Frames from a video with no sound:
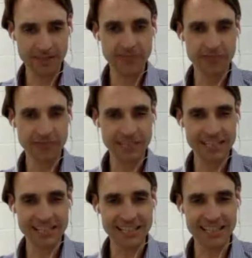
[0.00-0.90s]

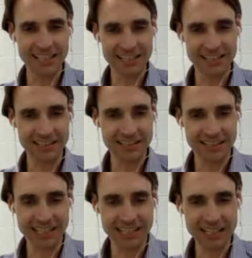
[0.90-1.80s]
released a
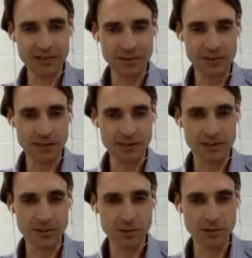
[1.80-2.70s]
kit or a
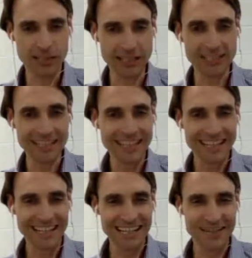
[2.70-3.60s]
toolkit
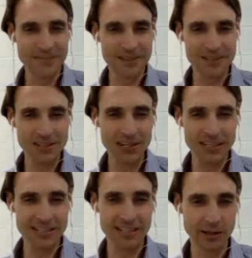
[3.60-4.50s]

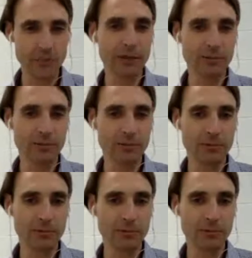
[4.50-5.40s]
designed to help people
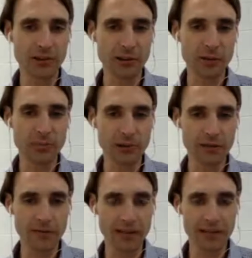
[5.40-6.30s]
work on their
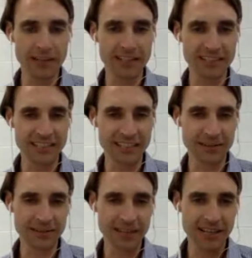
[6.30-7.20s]
own profile. And
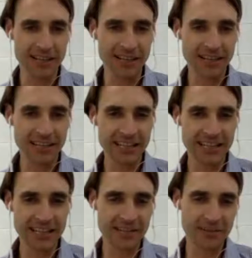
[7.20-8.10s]

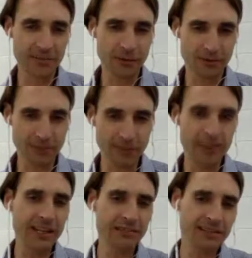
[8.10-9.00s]
one of
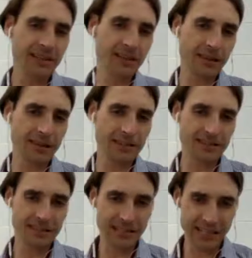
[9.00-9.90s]
the interesting
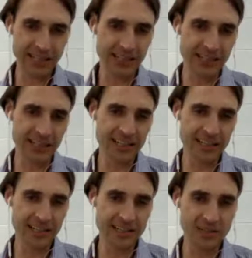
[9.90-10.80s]
things in it is
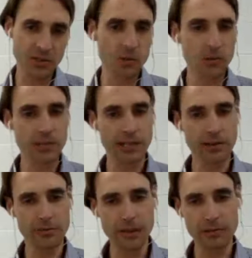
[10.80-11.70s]
a tool to
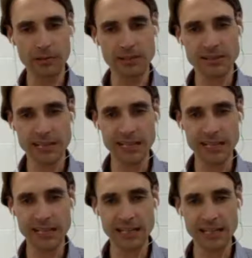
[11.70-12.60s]
help people
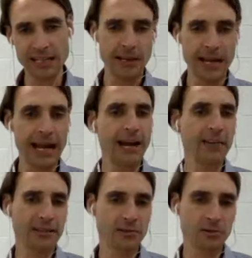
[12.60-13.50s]
assess
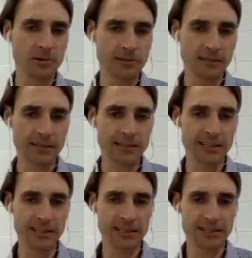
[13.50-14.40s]
how they should use
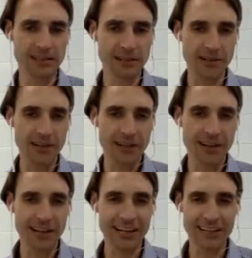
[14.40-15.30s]
LinkedIn. So
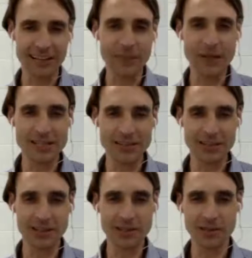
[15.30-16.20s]
I imagine
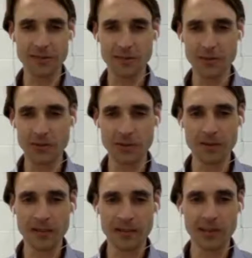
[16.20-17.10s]
a lot of your
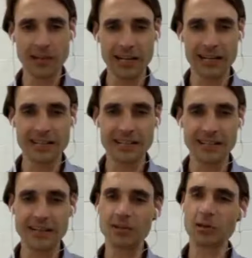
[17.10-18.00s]
clients think,
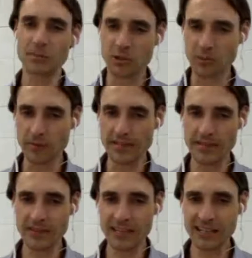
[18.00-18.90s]
oh, look, I'm too busy
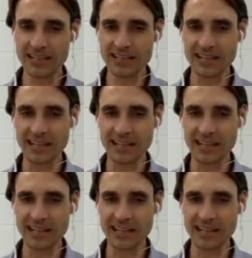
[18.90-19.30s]
for this.